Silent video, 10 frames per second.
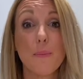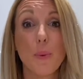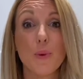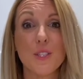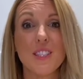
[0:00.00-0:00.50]

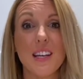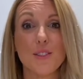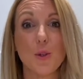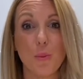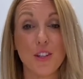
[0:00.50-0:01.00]
important
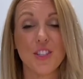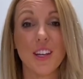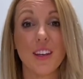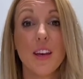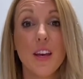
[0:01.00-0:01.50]
as your
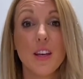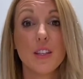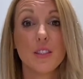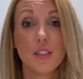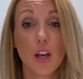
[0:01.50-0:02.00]
brushing.
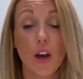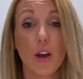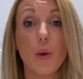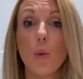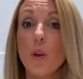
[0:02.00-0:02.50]

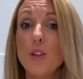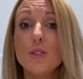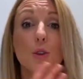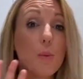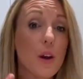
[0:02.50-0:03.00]
So when you
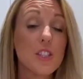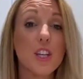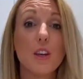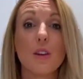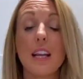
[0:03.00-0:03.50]
do your
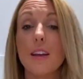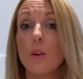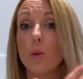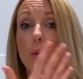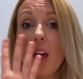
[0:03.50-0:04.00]
brushing, you're cleaning
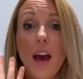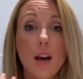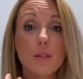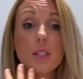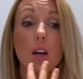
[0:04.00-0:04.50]
all the
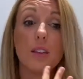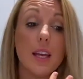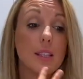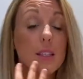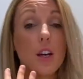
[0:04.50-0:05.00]
outside, the
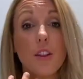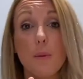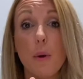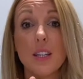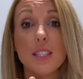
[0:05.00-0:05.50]
inside and the
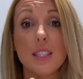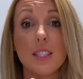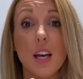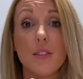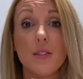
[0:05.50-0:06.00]
biting
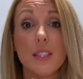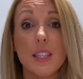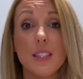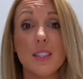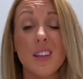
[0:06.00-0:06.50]

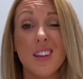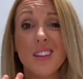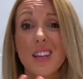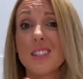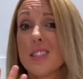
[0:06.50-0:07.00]
surfaces.
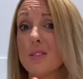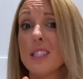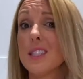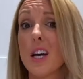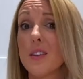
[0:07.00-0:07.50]
That's 3
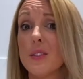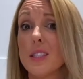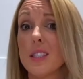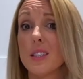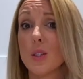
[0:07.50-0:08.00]

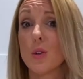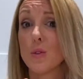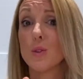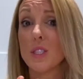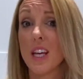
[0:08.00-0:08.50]
surfaces of
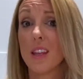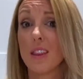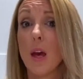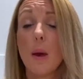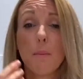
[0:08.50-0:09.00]
your teeth.
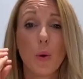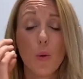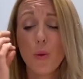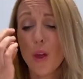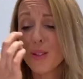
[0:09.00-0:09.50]
But
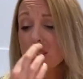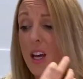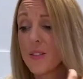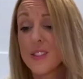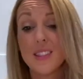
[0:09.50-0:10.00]
all those
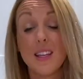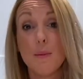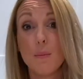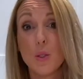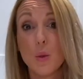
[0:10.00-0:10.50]
surfaces
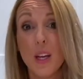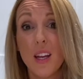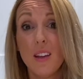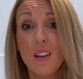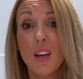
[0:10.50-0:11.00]
in
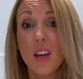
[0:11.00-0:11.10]
between,